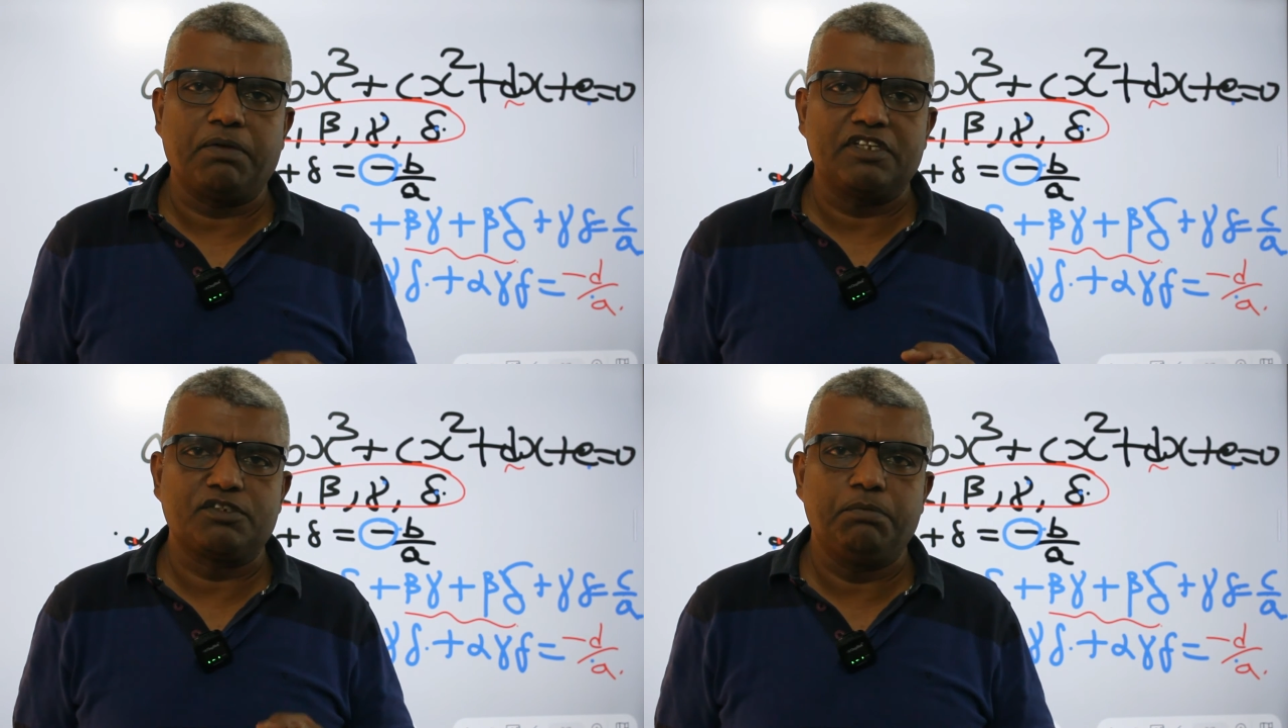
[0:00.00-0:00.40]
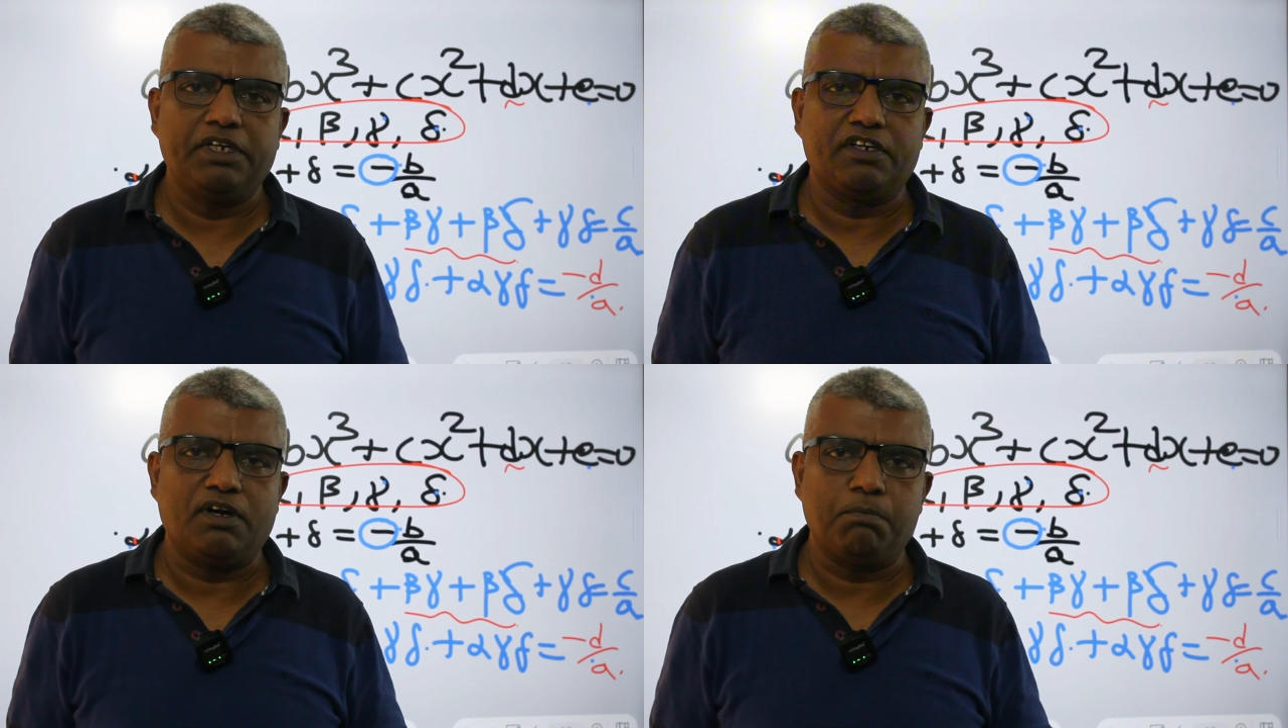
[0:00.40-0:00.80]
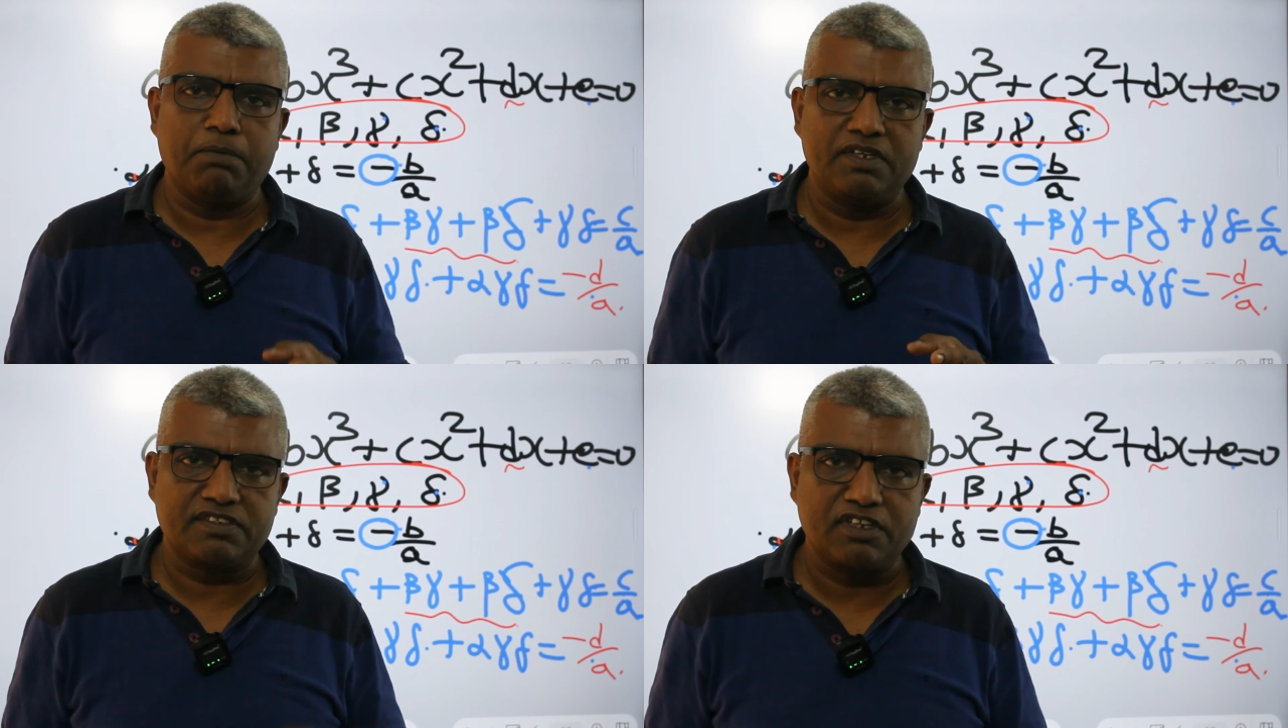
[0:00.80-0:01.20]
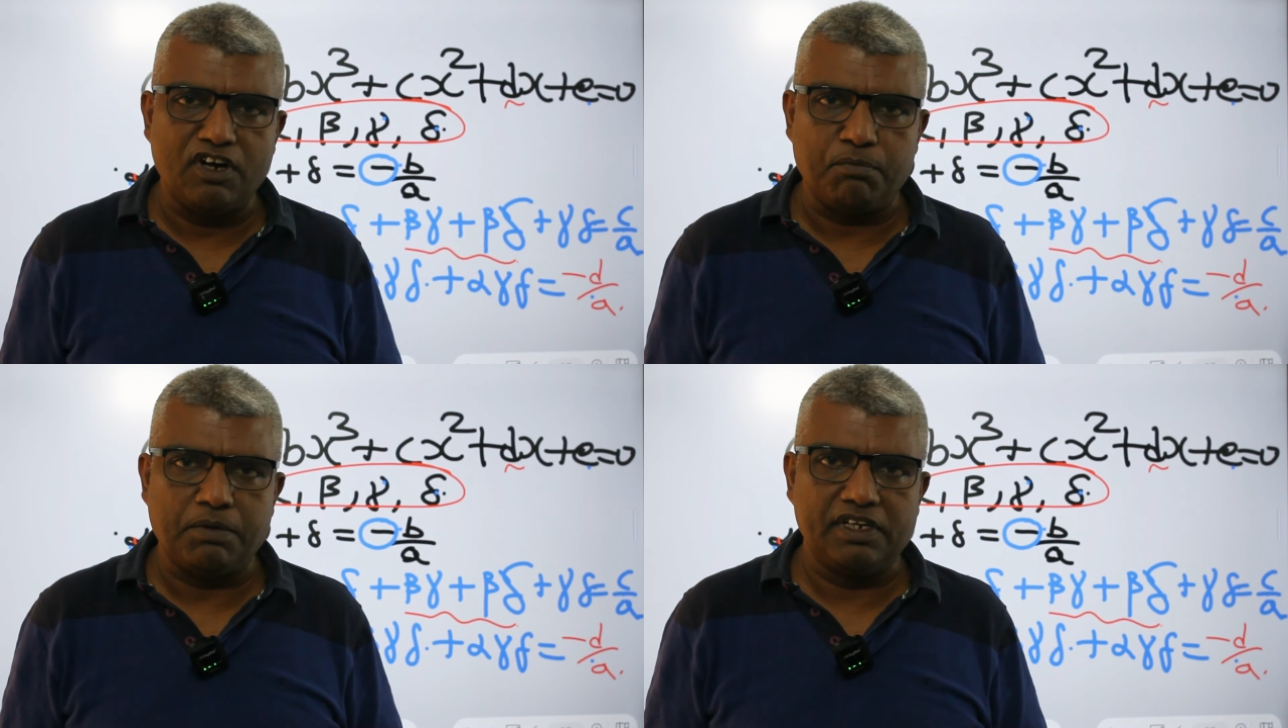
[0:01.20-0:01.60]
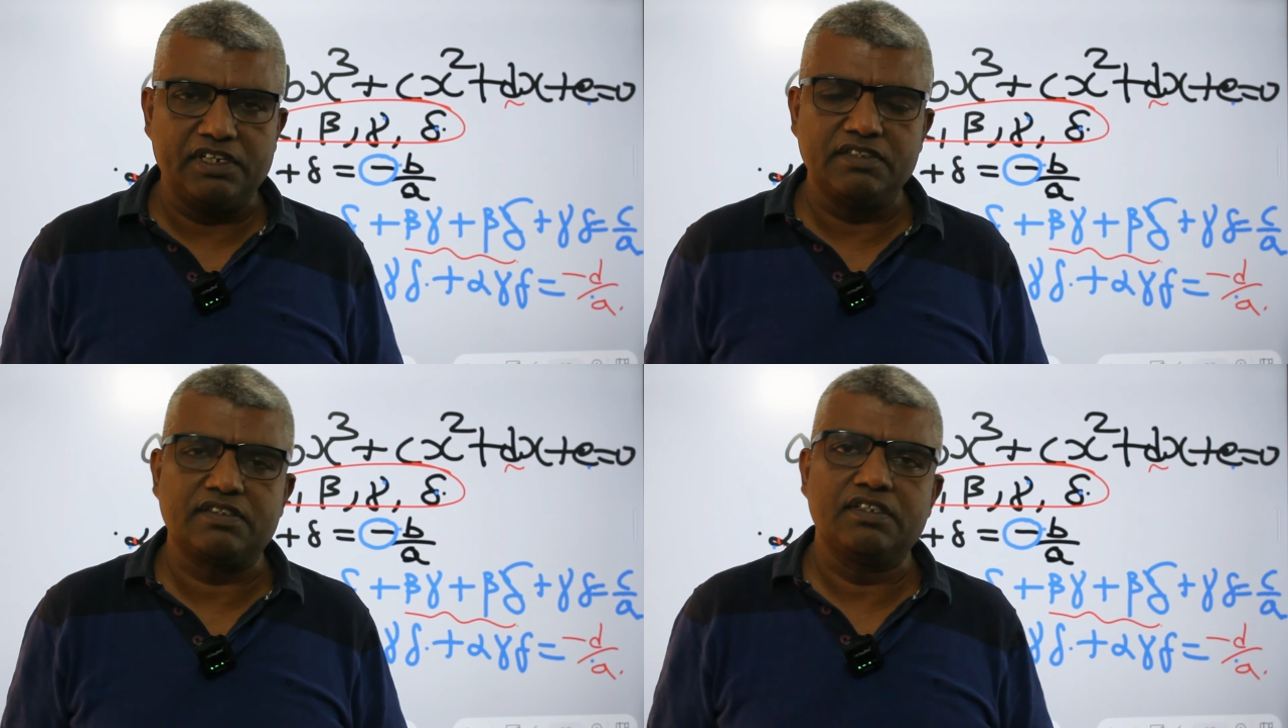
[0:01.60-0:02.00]
plus beta plus gamma
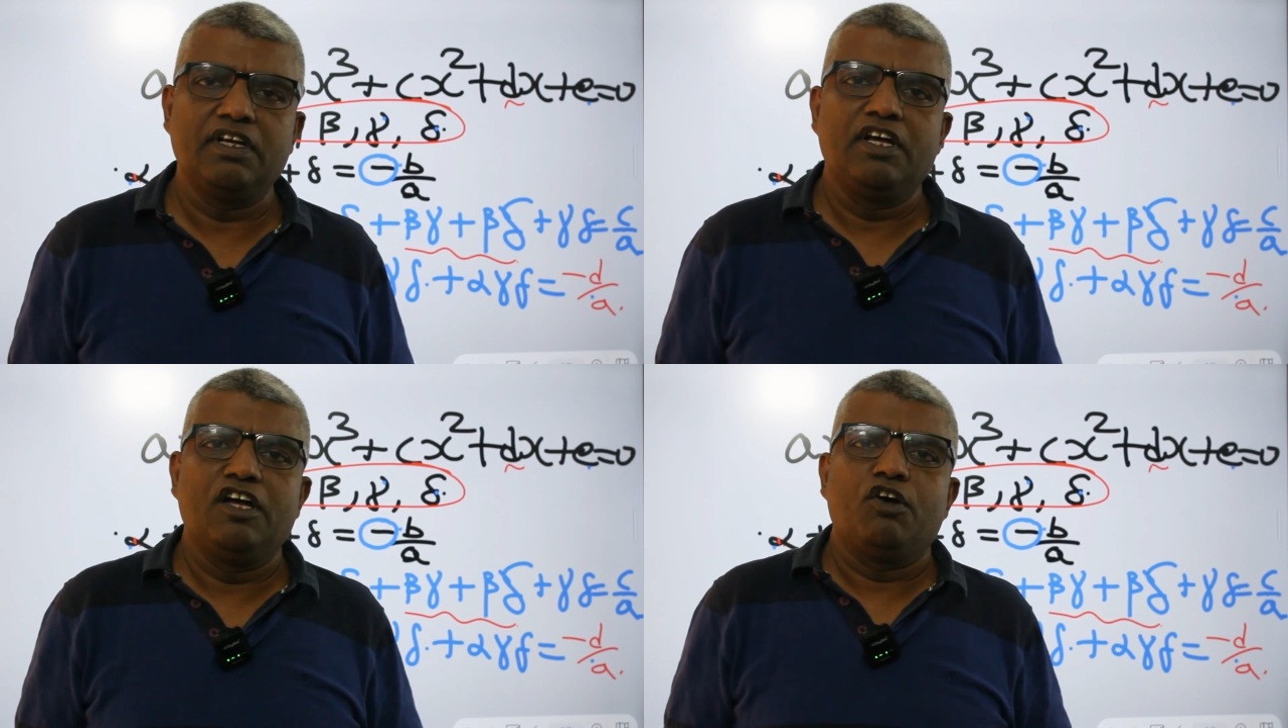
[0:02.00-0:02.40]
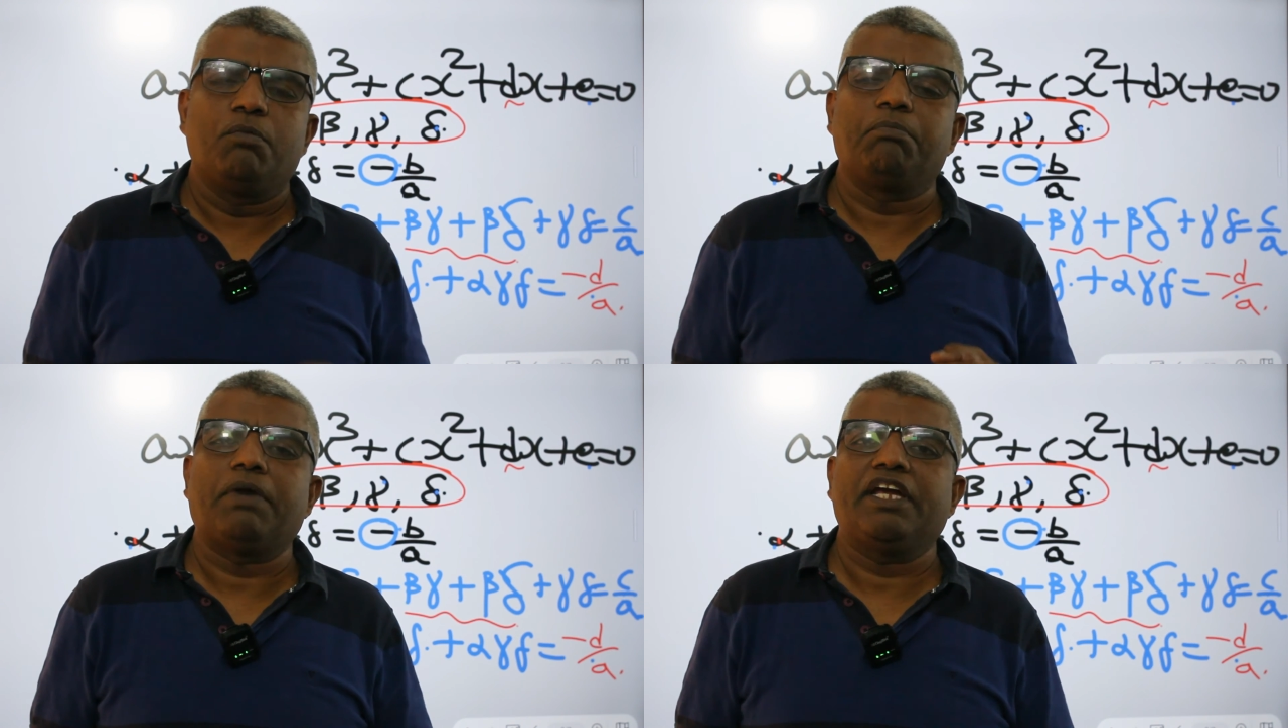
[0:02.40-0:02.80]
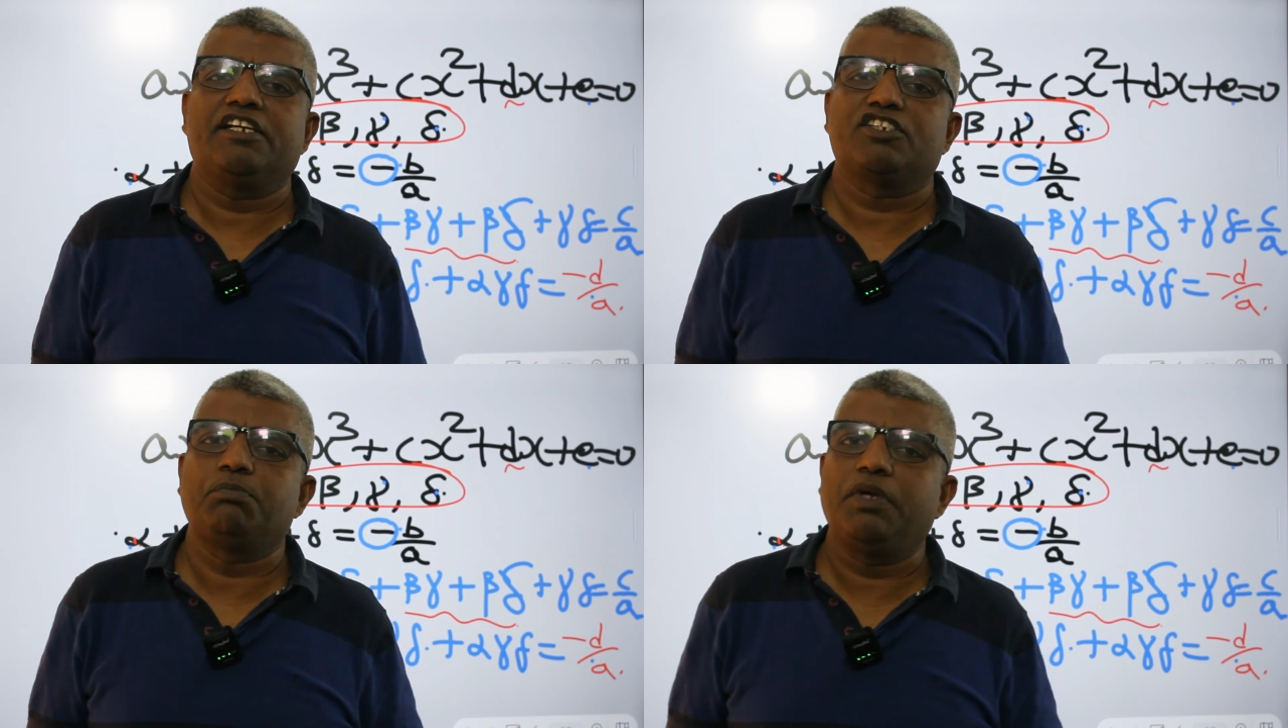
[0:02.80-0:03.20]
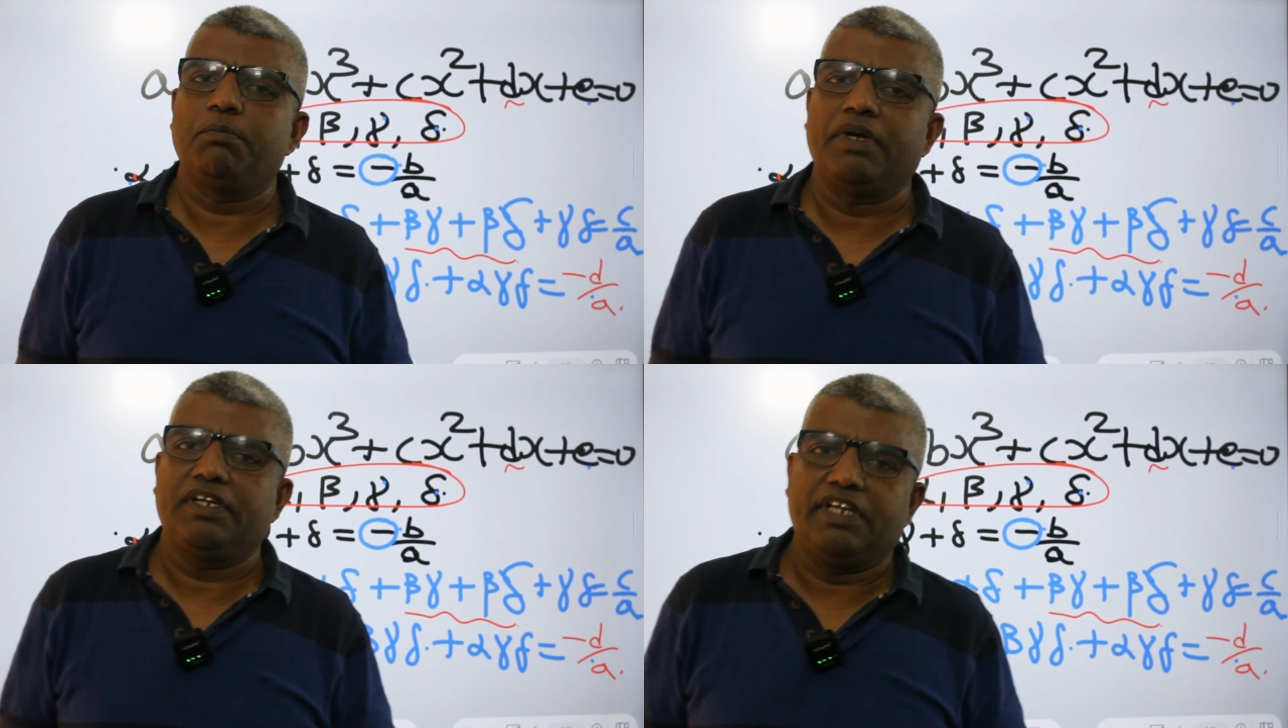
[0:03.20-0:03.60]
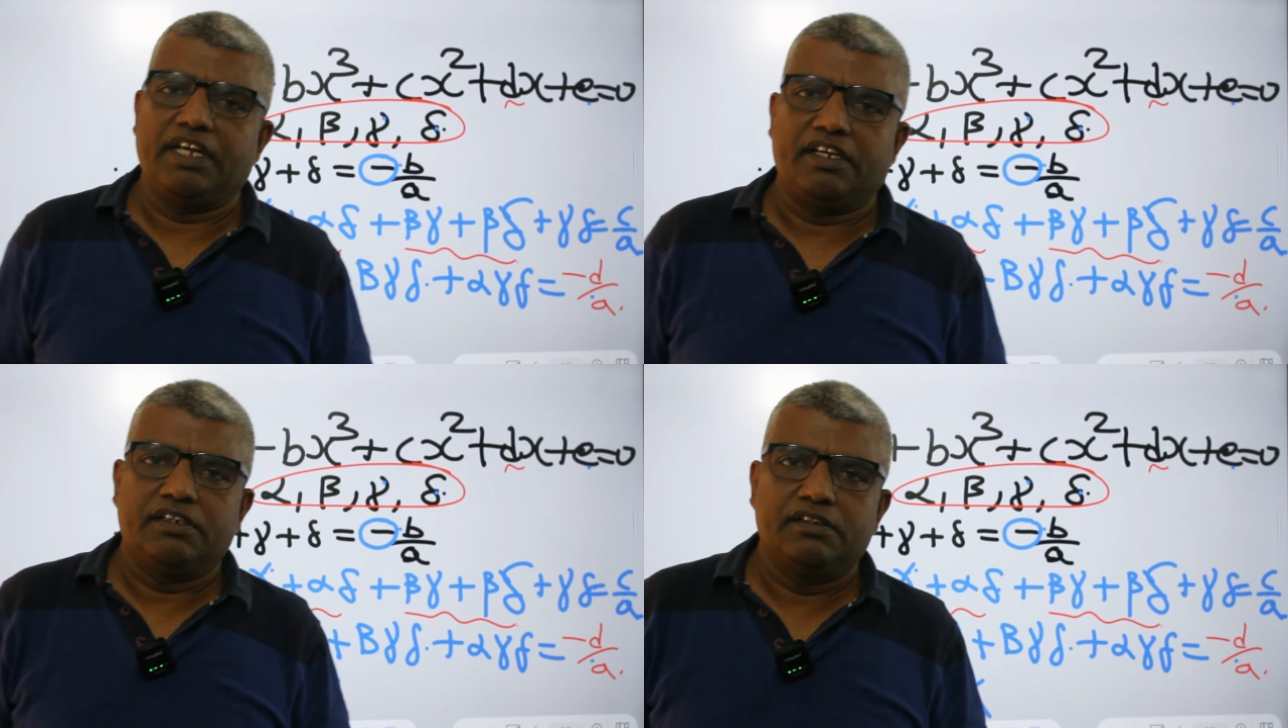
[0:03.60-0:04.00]
is minus B by
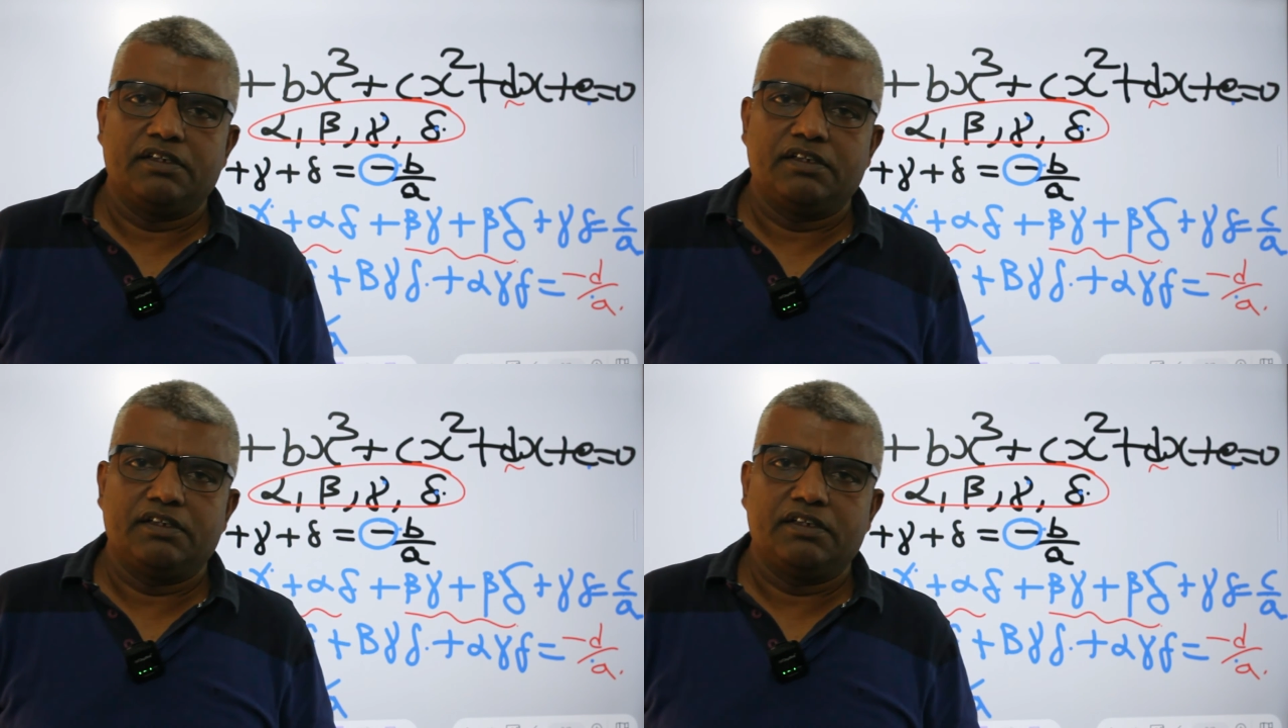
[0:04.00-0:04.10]
A.